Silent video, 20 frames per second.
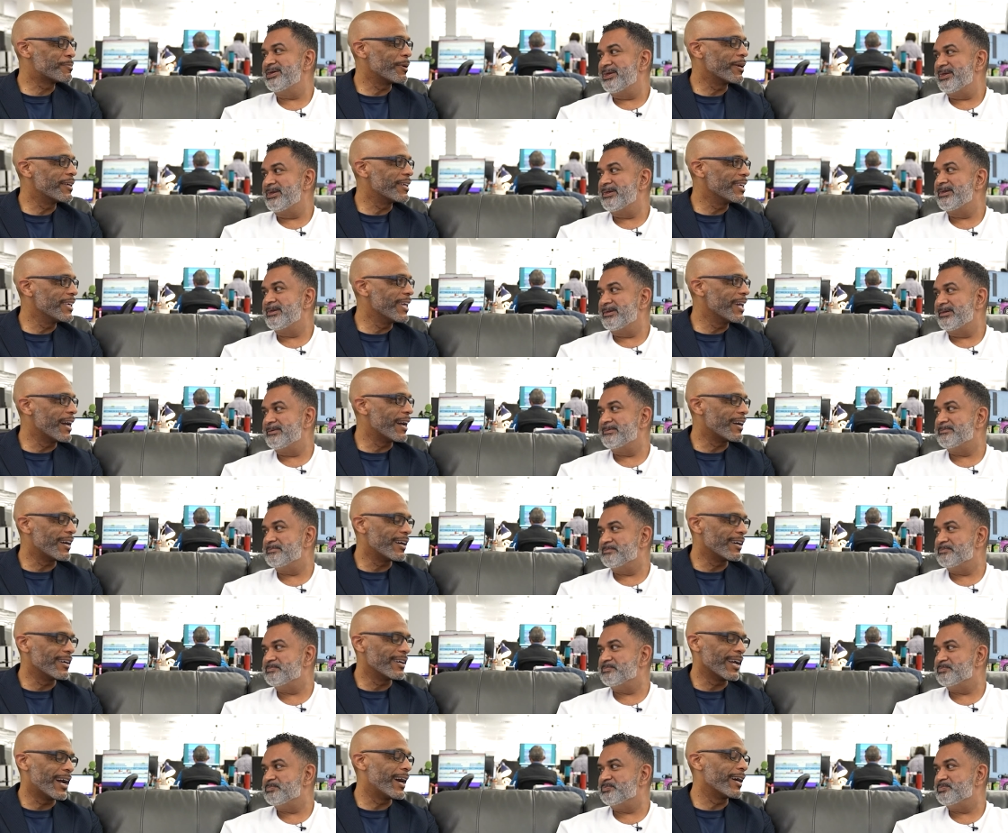Speaker 1: but yeah,
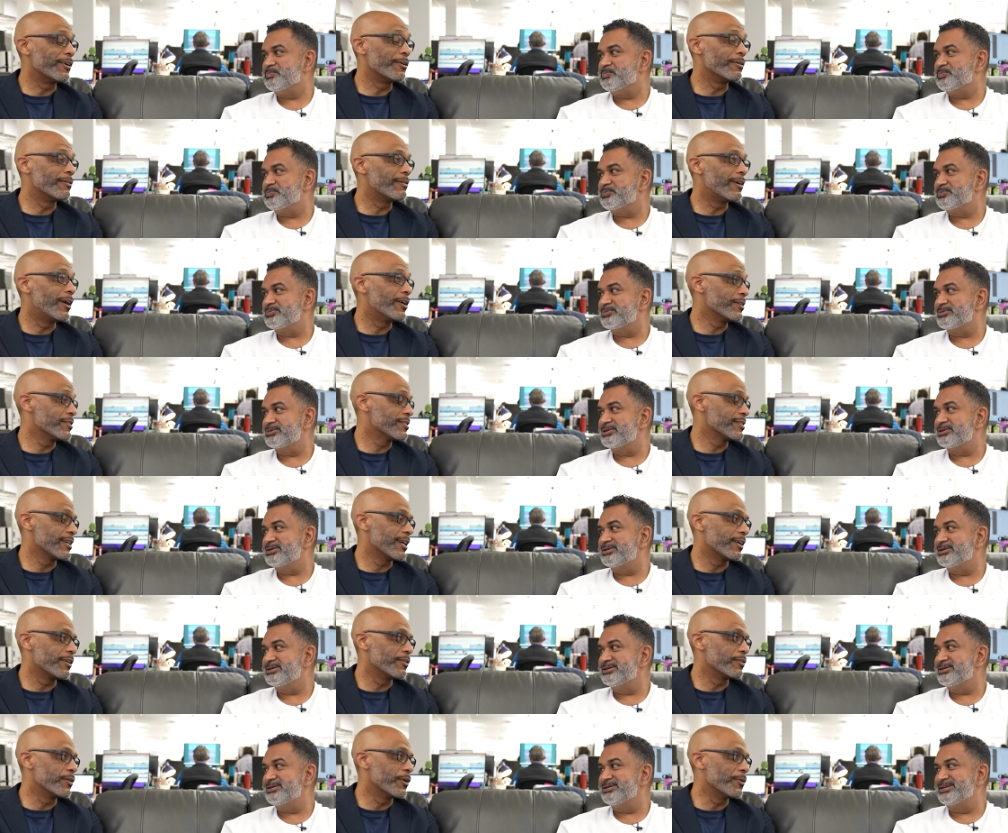I, I don't honestly,
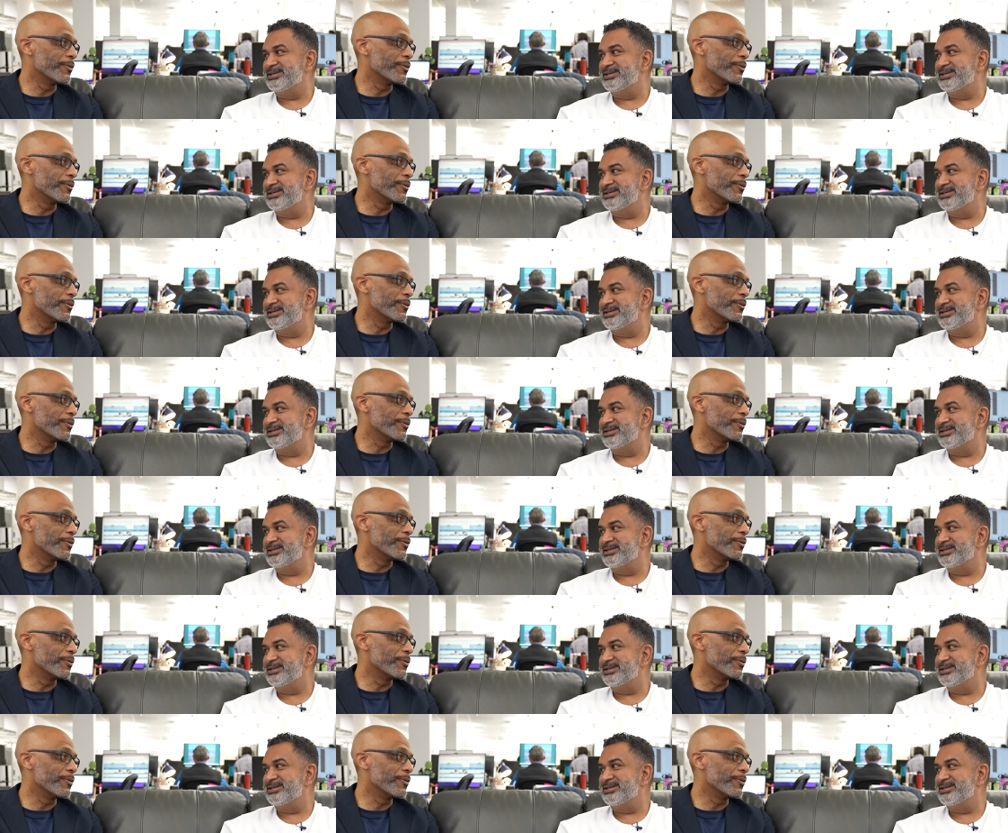I don't know.